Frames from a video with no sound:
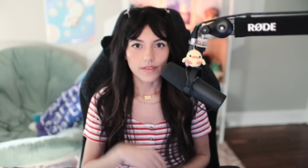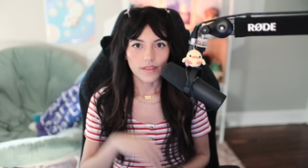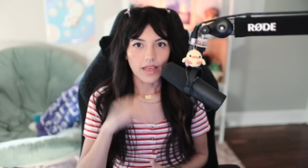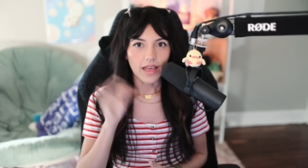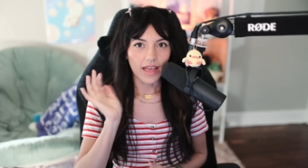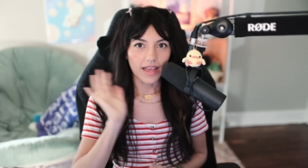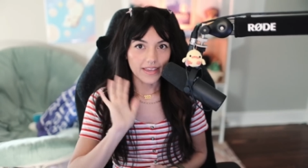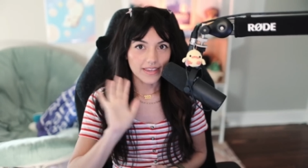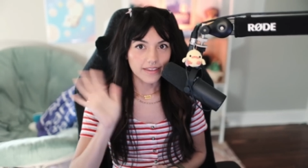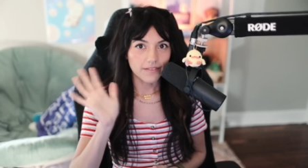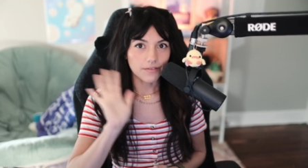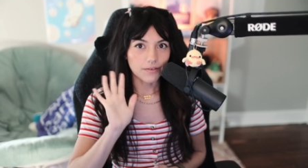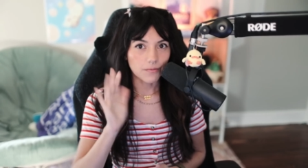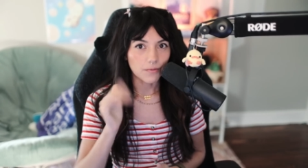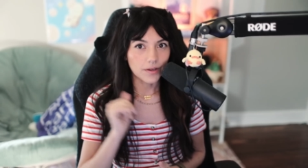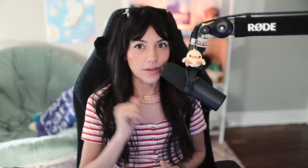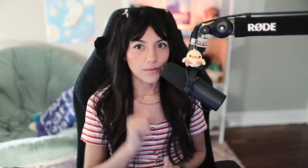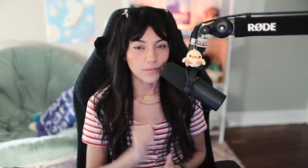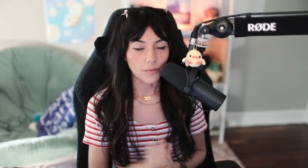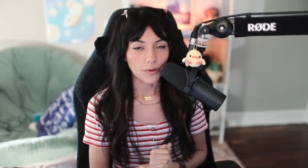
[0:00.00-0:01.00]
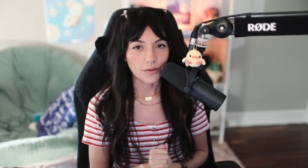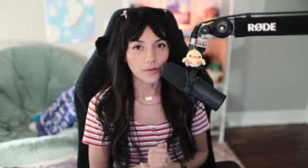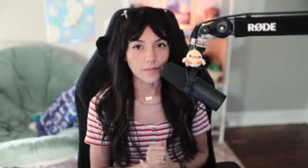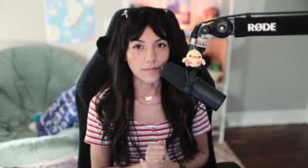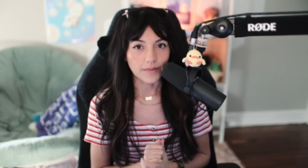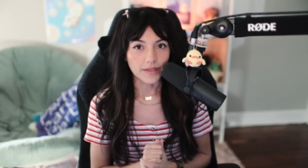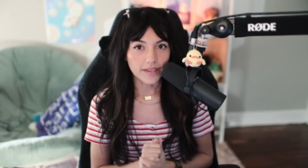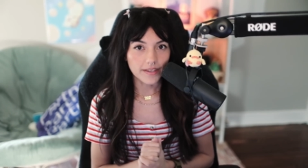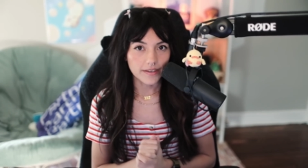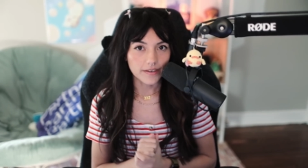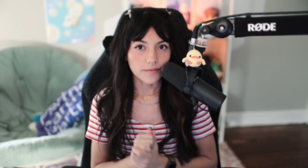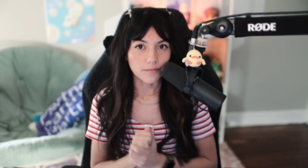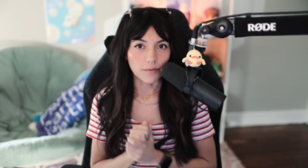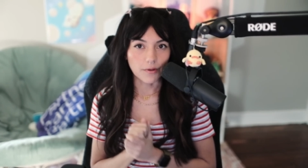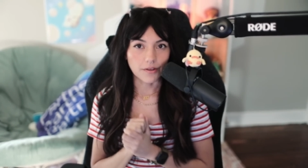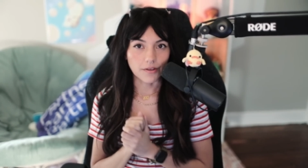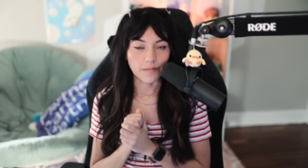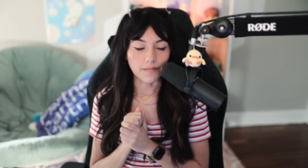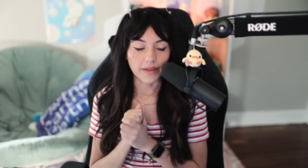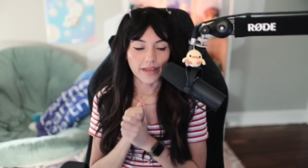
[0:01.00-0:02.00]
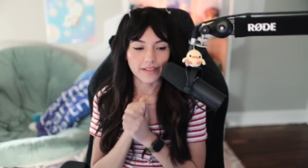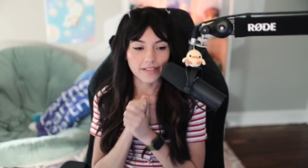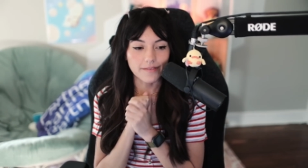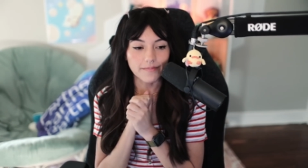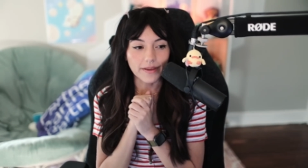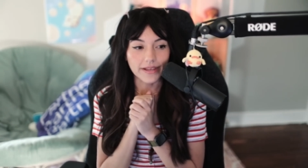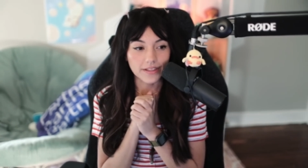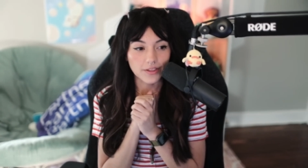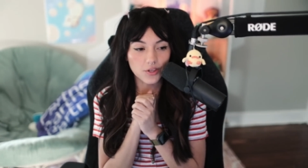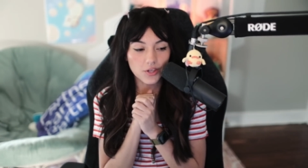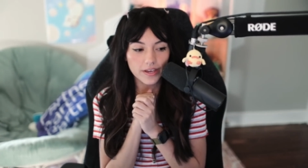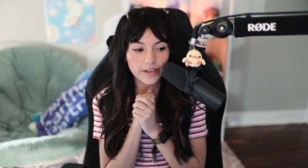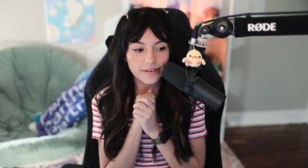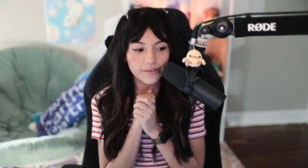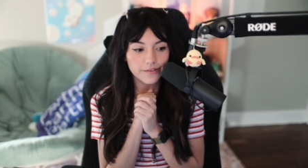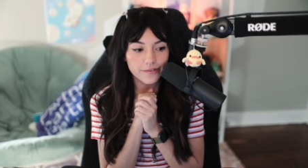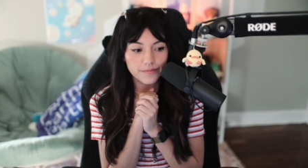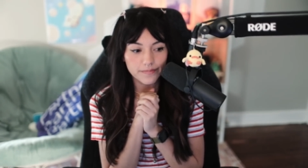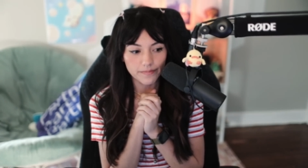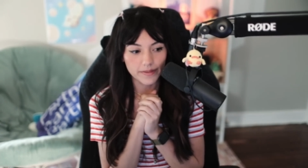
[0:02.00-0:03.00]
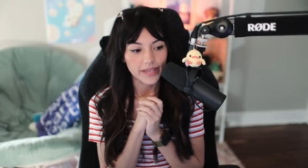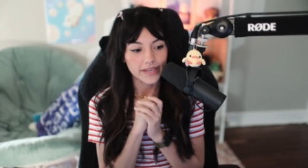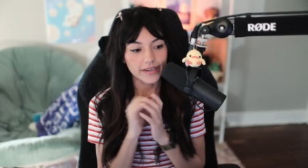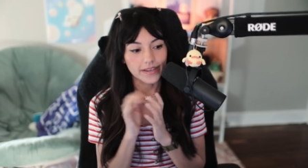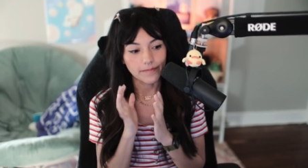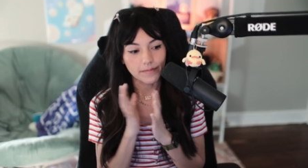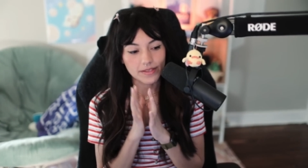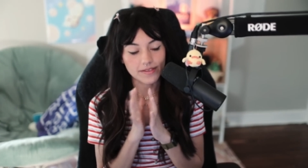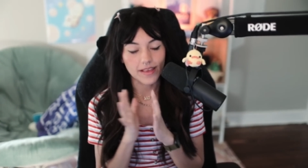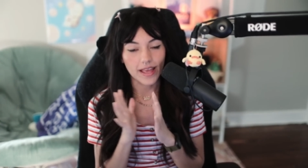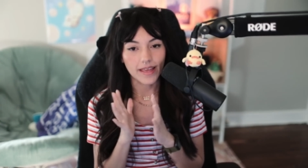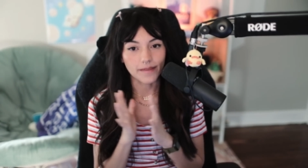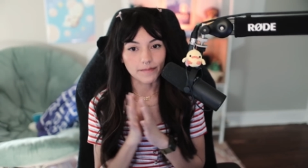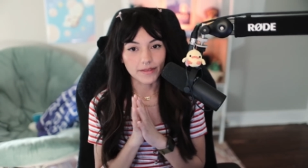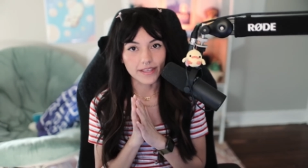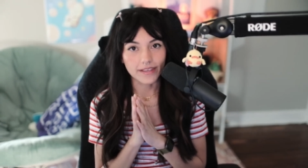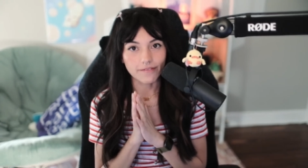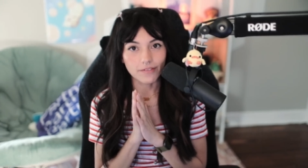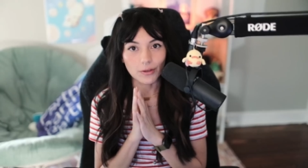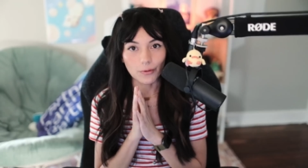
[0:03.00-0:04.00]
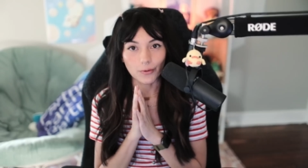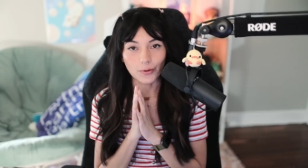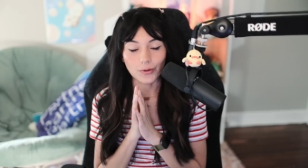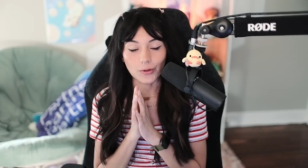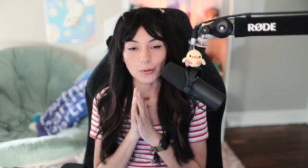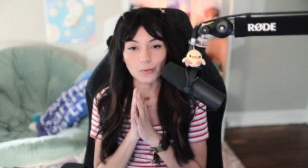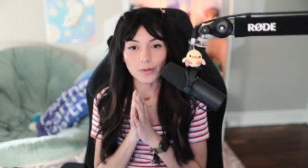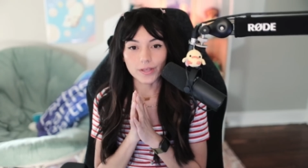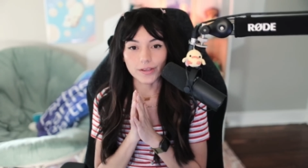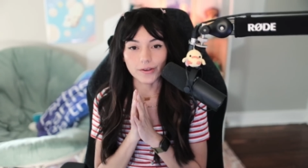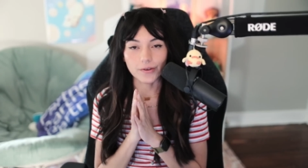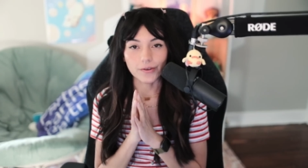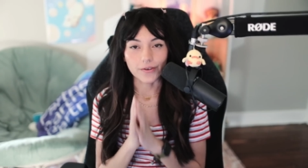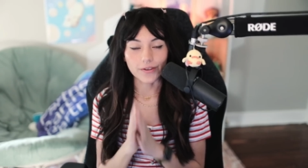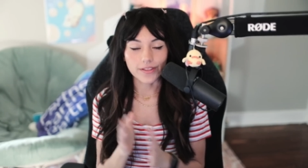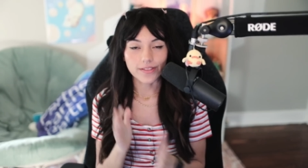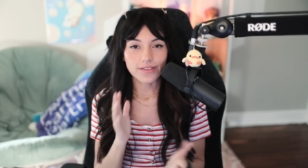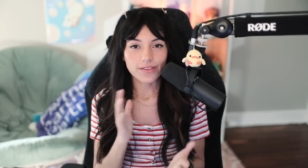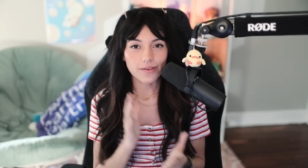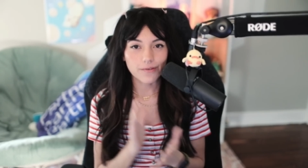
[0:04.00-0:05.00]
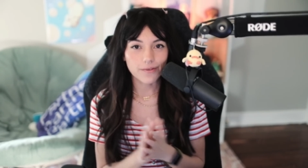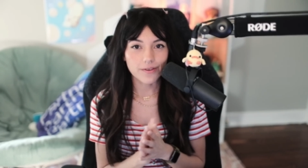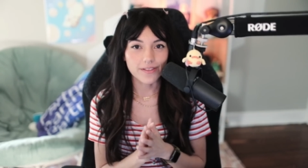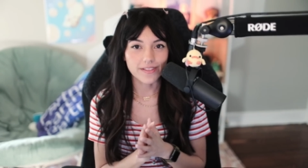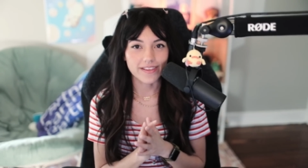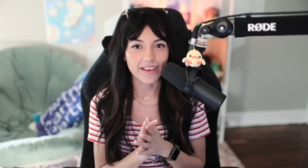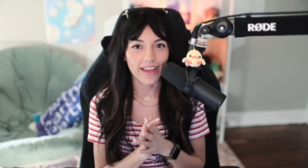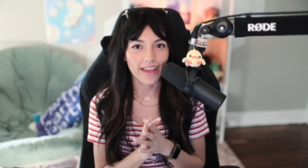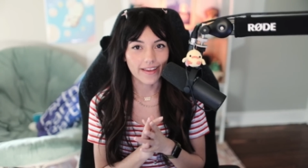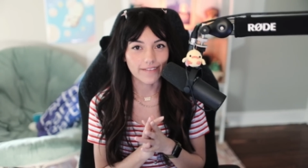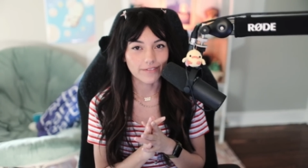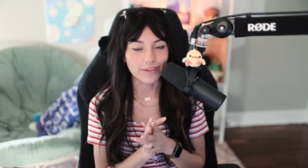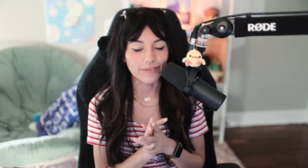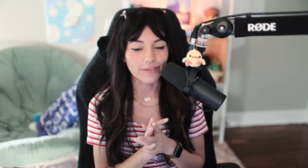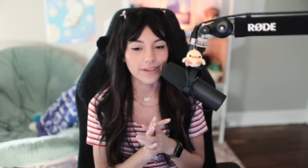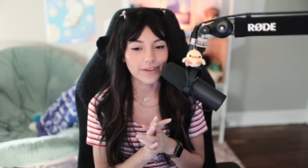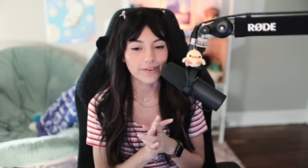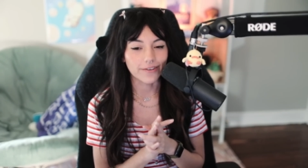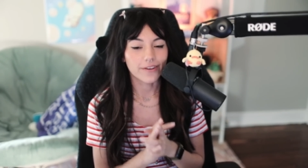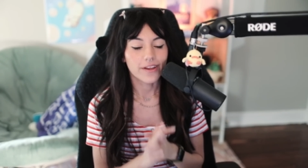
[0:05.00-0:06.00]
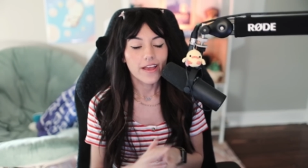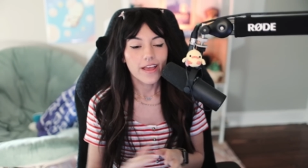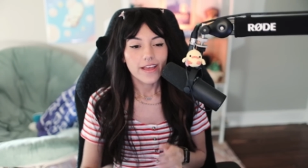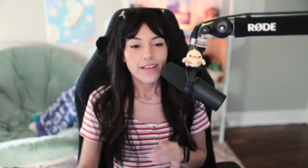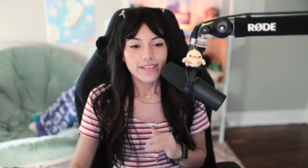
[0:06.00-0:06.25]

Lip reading: Hi everyone, welcome in, welcome back to my channel. My name is Emme. If you are new here, it's so good to have you here.